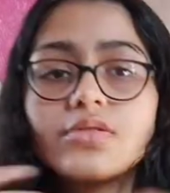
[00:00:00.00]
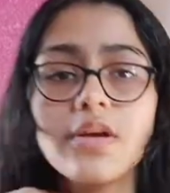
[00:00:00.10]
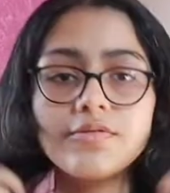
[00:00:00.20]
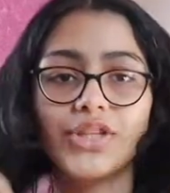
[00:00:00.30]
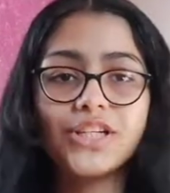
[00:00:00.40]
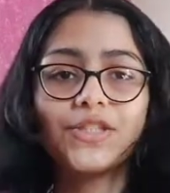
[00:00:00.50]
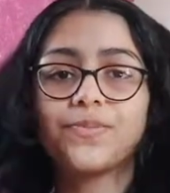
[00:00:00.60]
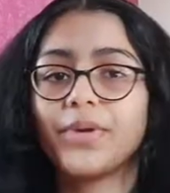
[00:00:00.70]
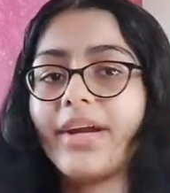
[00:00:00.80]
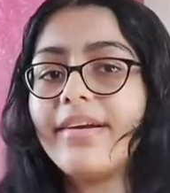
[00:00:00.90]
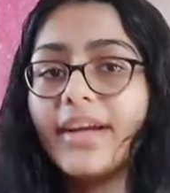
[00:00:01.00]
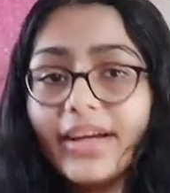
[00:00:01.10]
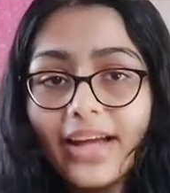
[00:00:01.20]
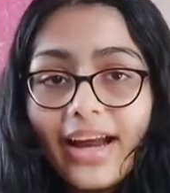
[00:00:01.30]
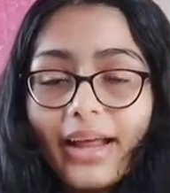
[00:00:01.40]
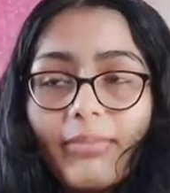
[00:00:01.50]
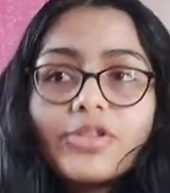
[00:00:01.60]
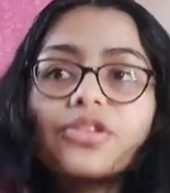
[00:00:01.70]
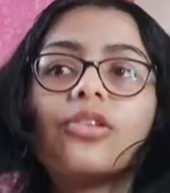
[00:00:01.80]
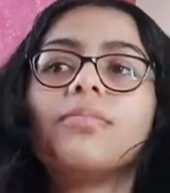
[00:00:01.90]
So I've just sprayed it and I'm
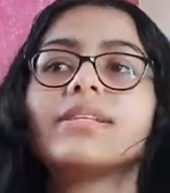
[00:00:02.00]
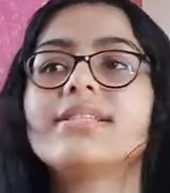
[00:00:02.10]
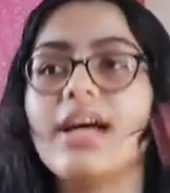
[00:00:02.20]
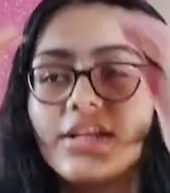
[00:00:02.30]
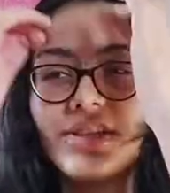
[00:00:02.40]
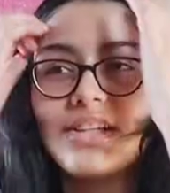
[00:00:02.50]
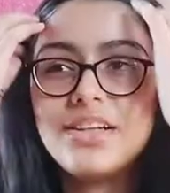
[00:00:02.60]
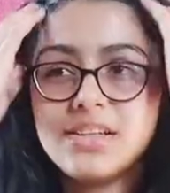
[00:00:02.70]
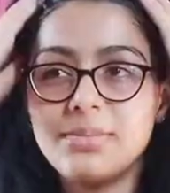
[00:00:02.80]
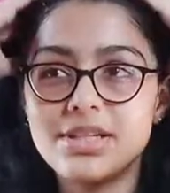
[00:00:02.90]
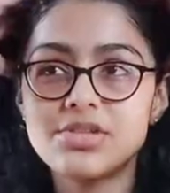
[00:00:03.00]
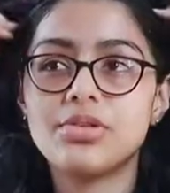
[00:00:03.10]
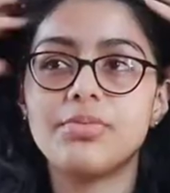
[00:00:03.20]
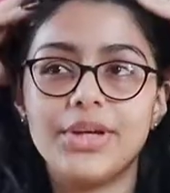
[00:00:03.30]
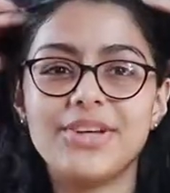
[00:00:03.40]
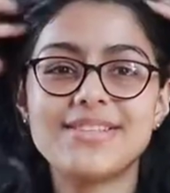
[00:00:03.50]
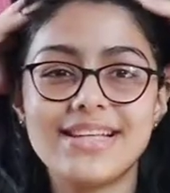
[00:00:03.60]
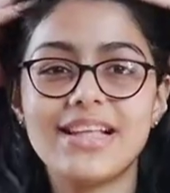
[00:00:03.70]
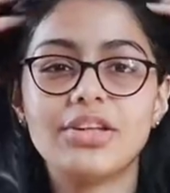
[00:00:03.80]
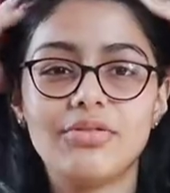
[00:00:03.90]
just gonna massage it a little bit. So the video
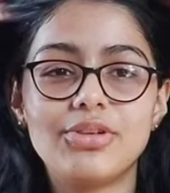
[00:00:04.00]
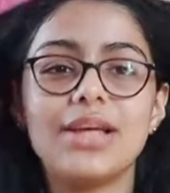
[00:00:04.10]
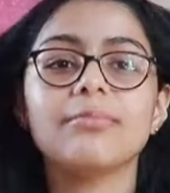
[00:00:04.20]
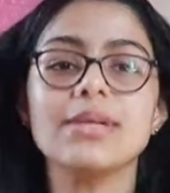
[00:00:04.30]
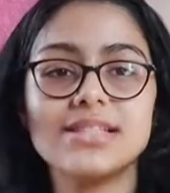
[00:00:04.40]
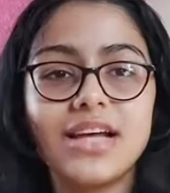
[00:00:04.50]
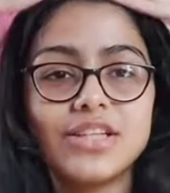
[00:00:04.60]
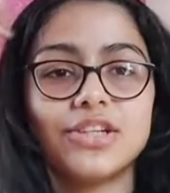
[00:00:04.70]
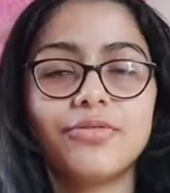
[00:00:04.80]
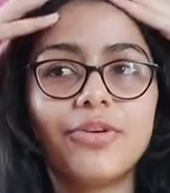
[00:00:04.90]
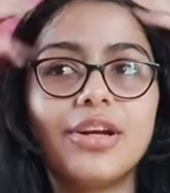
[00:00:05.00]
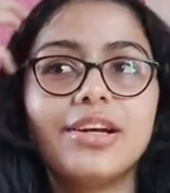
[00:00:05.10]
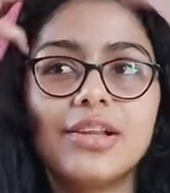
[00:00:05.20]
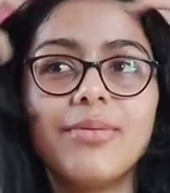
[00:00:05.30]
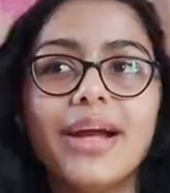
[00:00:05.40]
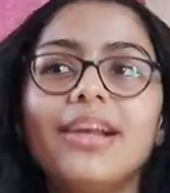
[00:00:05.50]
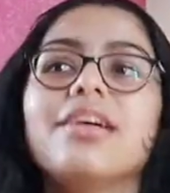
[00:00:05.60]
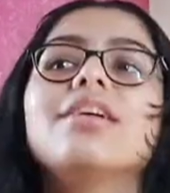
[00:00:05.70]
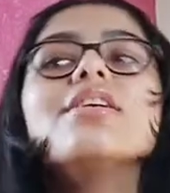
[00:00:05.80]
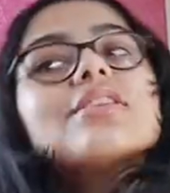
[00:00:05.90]
said that you have to like massage it for a little while,
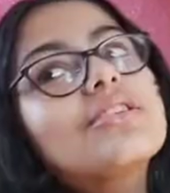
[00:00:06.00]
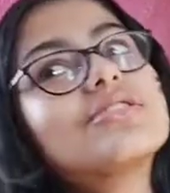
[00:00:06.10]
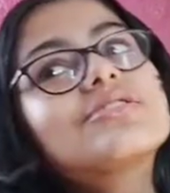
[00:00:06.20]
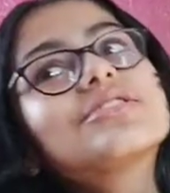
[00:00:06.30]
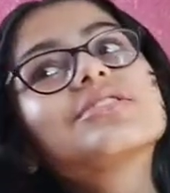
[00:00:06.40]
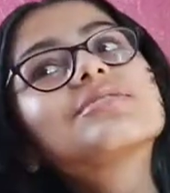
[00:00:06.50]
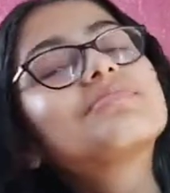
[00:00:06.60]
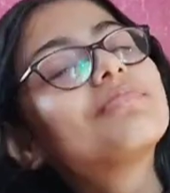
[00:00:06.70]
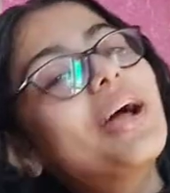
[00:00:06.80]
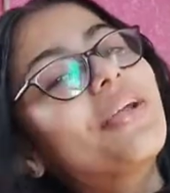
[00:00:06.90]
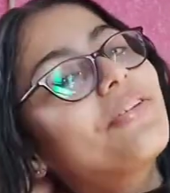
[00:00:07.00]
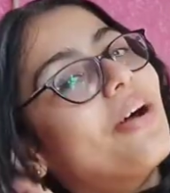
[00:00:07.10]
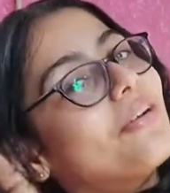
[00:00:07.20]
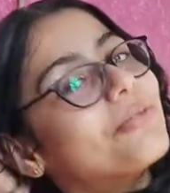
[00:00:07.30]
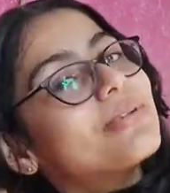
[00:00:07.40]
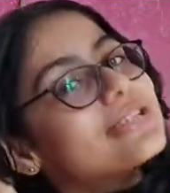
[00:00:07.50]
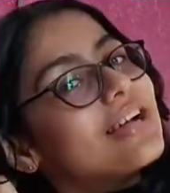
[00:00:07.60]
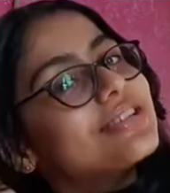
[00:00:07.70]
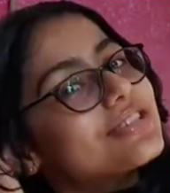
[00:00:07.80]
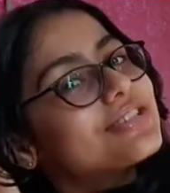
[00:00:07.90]
so just, I don't know how to
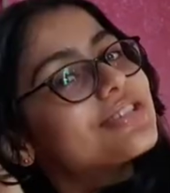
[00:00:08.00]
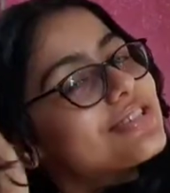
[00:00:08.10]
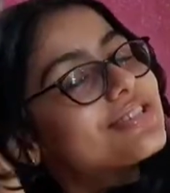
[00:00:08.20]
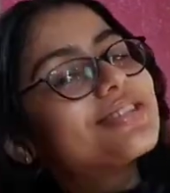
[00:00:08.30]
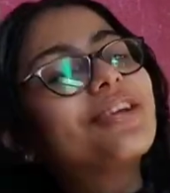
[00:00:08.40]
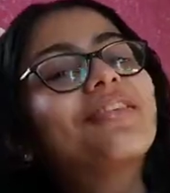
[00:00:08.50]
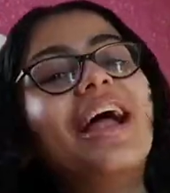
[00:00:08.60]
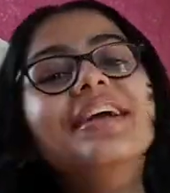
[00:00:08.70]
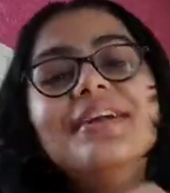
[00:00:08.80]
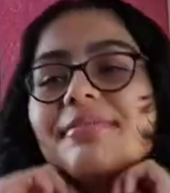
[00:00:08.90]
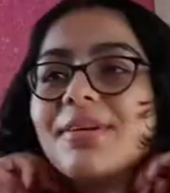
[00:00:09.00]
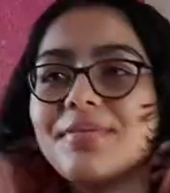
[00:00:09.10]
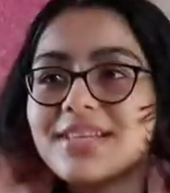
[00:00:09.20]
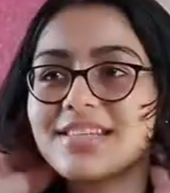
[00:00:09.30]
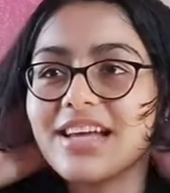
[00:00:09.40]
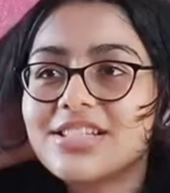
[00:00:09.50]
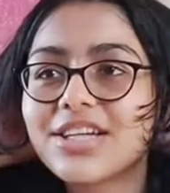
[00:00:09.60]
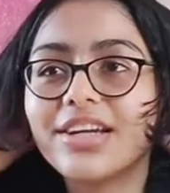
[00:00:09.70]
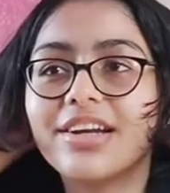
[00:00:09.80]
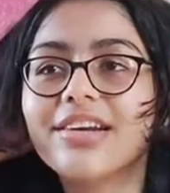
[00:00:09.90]
massage it, just randomly
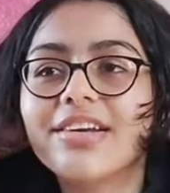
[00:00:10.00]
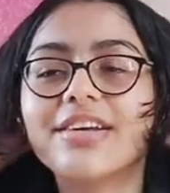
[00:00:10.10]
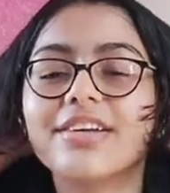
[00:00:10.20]
massaging it.